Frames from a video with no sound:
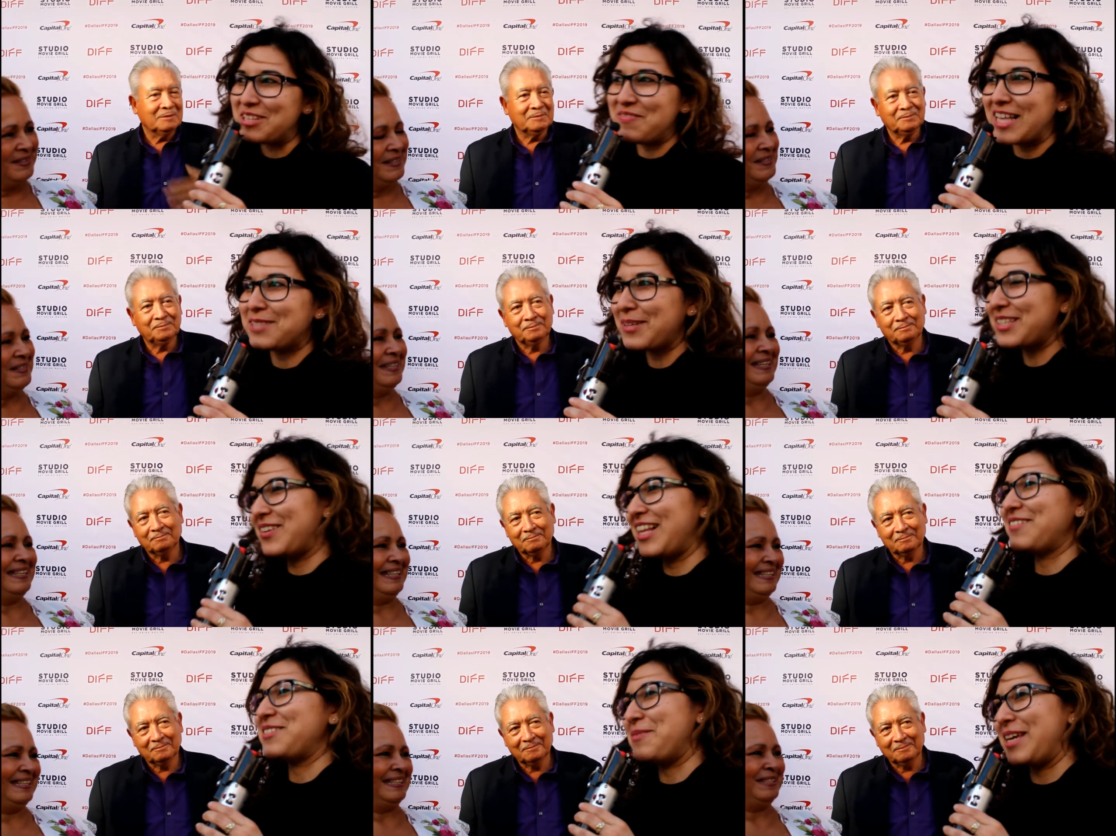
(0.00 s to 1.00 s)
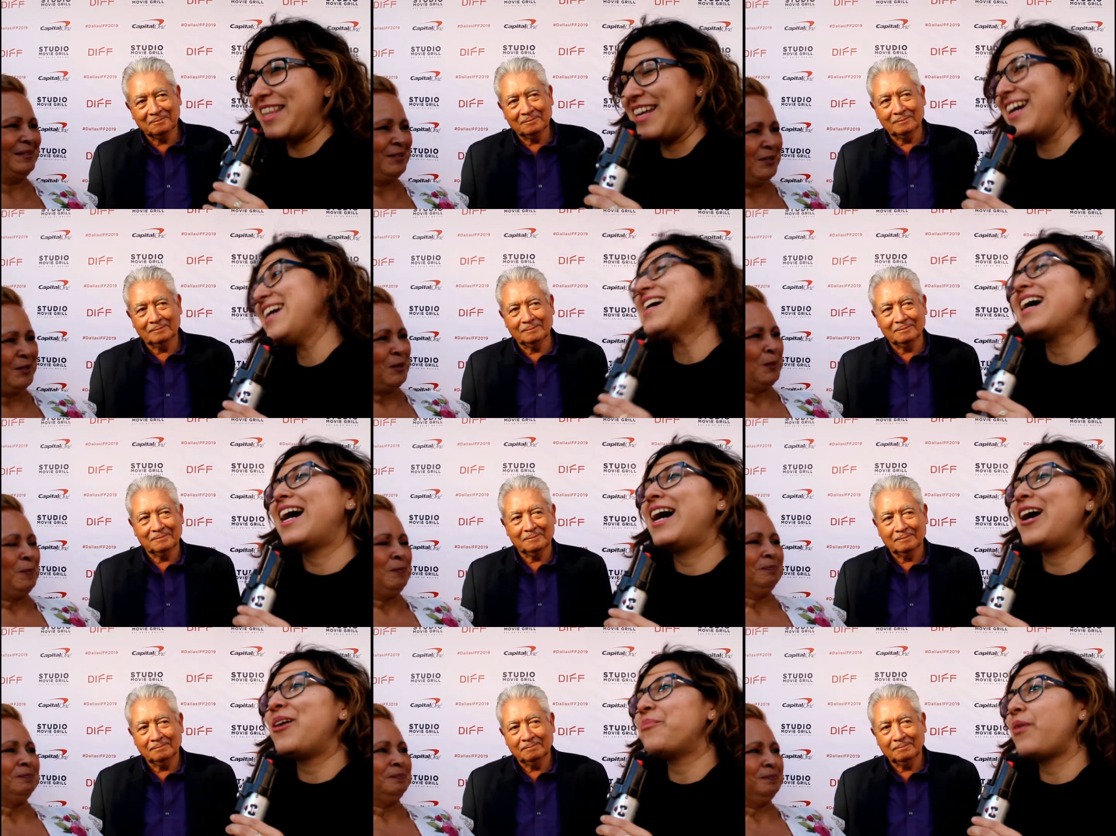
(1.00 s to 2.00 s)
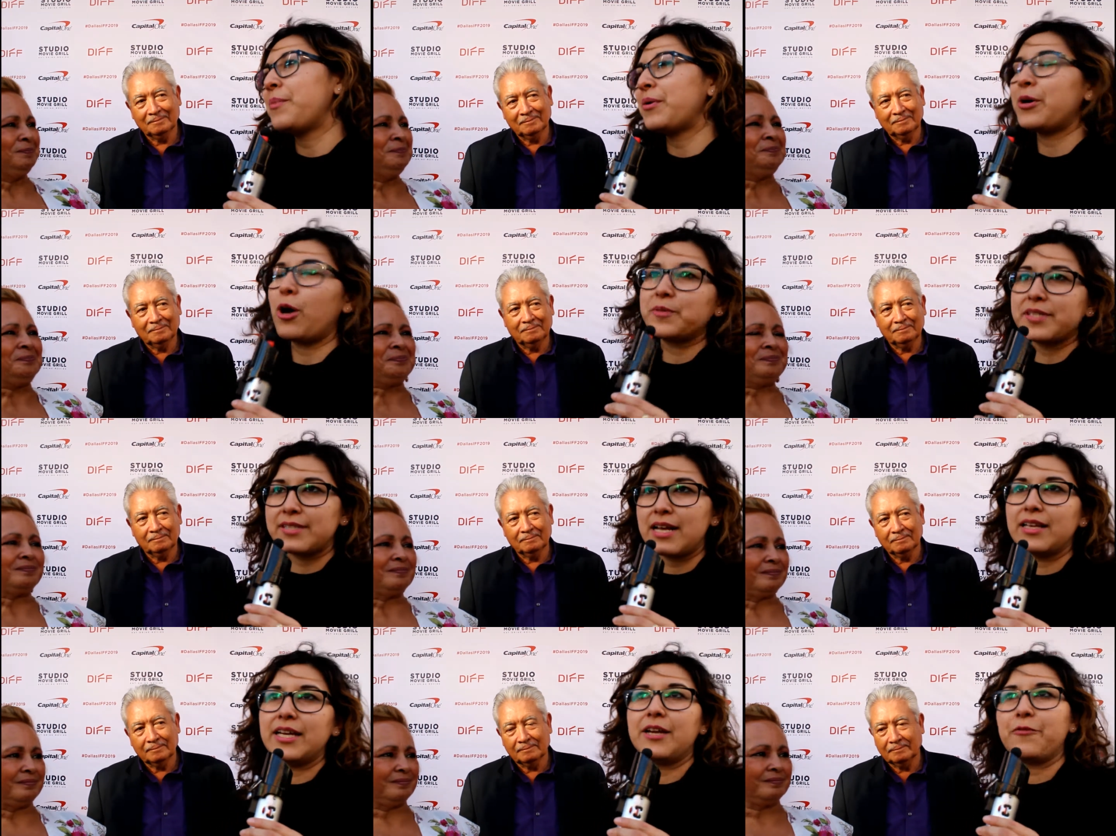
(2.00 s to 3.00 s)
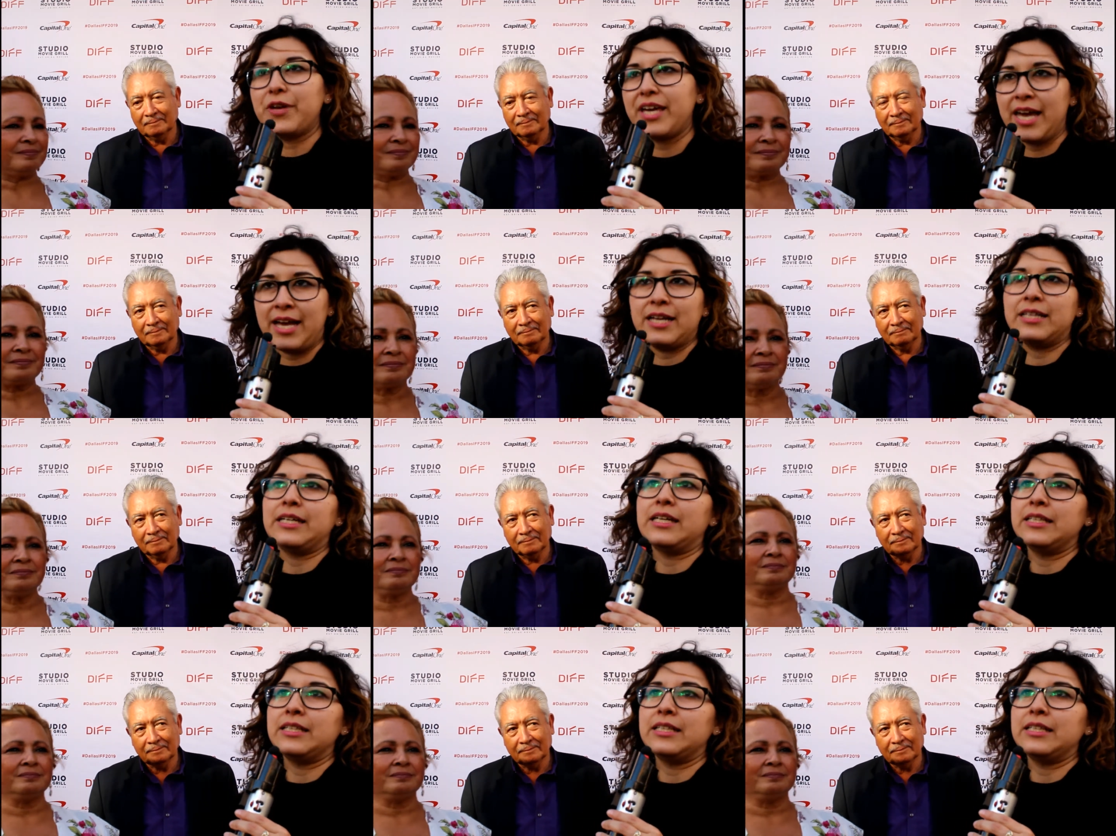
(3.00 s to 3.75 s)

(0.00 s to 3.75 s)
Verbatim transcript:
Speaker 1: the festivals I would love to be in there. Um, I mean, we hope to sell it if we can.